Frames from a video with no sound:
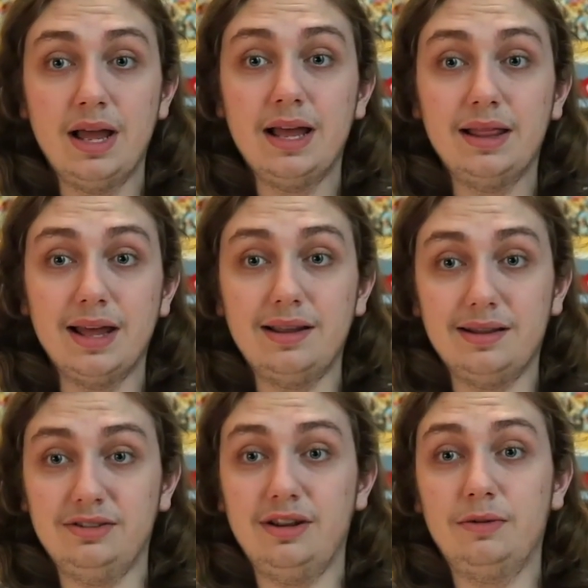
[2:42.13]
Then
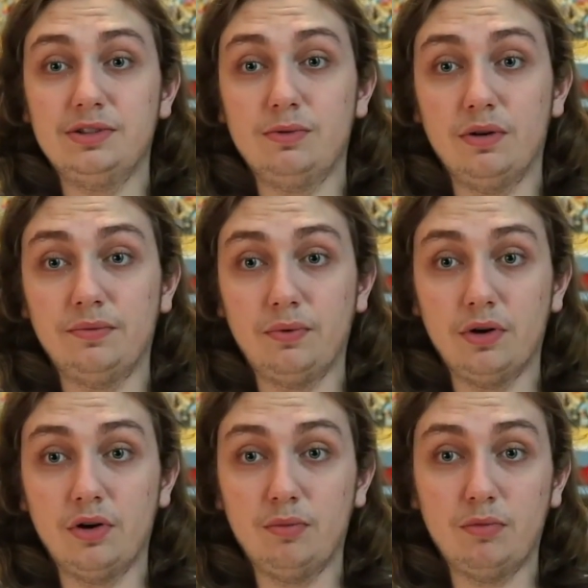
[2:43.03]
yesterday we scored 4
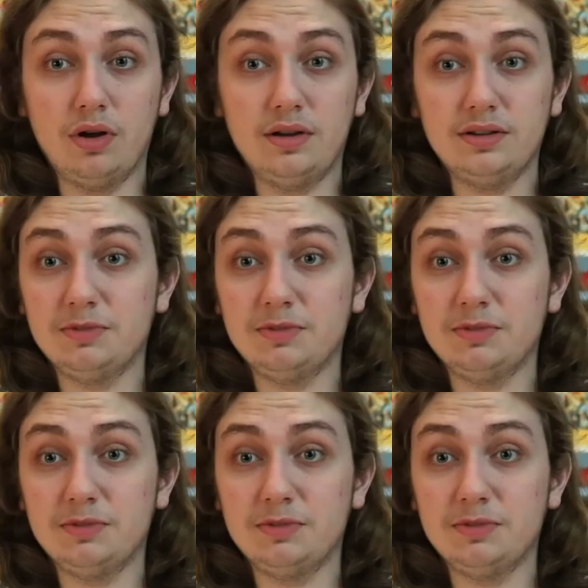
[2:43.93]
home runs.